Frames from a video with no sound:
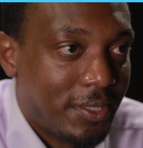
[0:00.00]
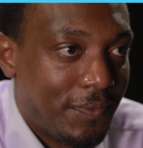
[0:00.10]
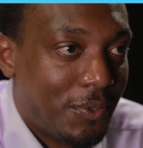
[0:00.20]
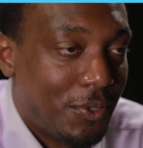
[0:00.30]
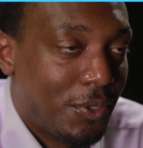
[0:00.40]

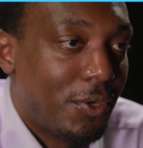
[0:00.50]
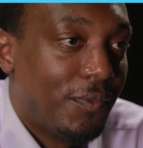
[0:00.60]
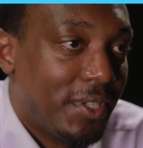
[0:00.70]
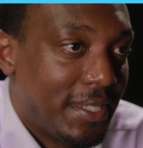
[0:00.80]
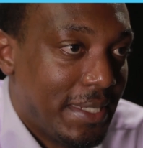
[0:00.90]
for
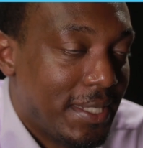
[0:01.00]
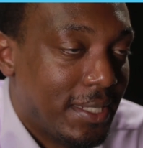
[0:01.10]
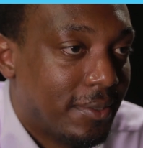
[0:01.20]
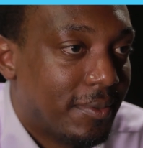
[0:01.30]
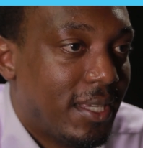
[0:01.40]
COVID-19.
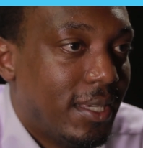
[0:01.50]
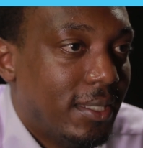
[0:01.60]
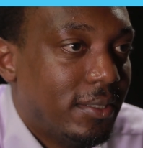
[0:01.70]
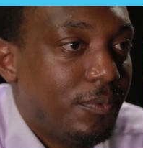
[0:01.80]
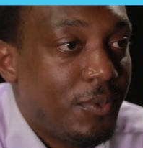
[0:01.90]

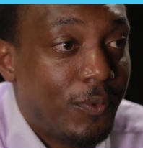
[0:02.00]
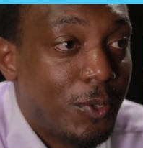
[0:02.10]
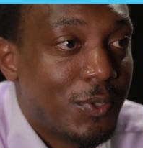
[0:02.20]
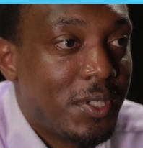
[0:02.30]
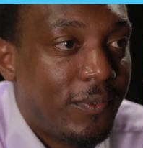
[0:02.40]
We've
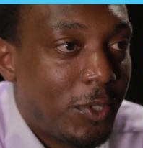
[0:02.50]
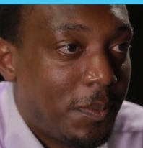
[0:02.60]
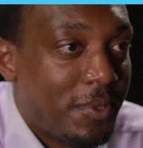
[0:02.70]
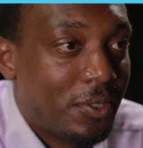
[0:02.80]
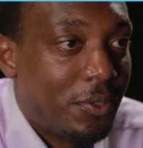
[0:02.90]
also
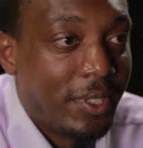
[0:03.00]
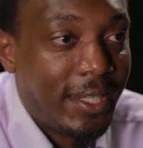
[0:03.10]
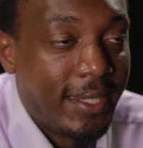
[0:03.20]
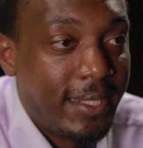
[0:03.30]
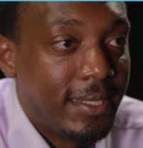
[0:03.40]
developed an
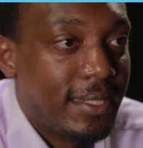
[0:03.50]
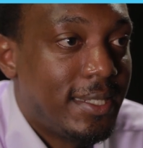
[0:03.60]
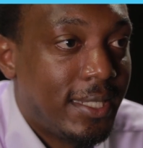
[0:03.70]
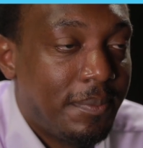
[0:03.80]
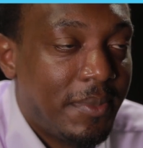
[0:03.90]
online
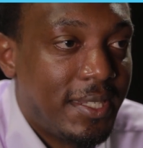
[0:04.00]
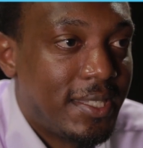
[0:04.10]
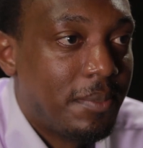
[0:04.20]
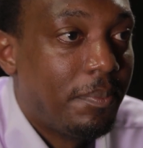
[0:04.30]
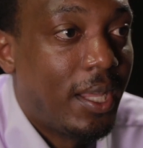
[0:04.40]

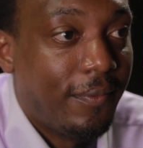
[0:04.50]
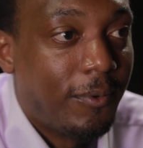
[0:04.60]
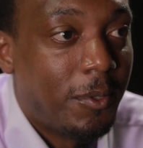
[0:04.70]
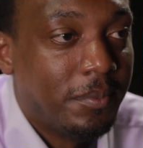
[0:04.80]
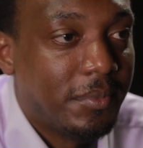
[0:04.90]
telemedicine
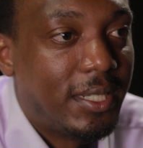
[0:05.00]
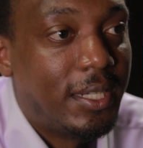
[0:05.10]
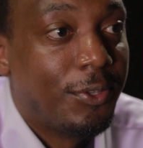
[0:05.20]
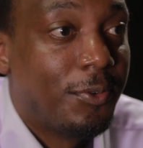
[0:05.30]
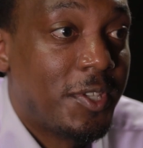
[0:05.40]
platform. Uh,
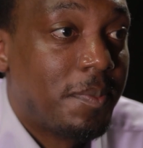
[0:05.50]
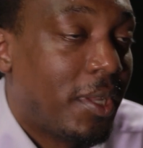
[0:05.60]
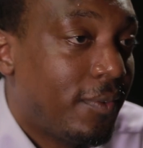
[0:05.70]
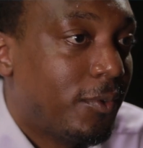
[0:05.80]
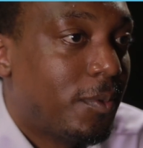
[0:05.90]
through this
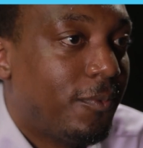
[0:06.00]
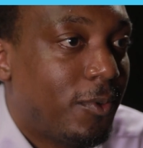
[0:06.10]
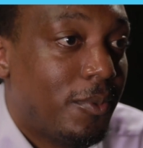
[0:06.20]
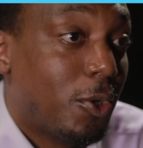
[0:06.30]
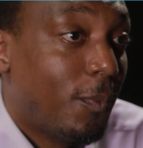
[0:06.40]
platform, from
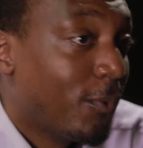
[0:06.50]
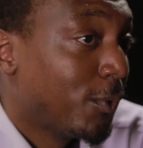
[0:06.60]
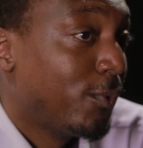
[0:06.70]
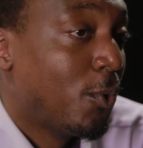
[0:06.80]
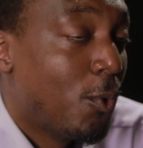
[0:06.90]
the comfort of
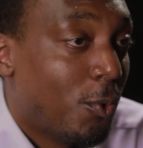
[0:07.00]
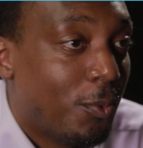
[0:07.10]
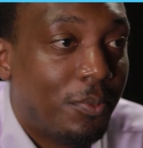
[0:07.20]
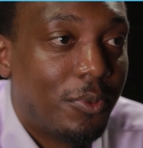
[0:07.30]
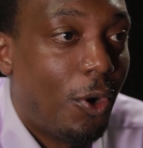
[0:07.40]
your
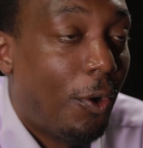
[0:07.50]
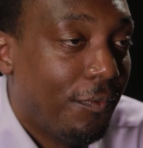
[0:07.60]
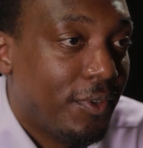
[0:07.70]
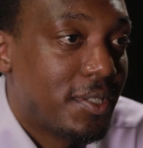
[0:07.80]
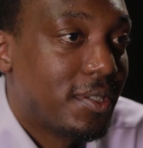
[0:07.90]
home,
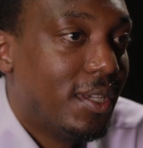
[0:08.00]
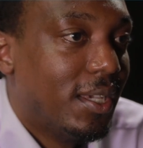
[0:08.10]
office,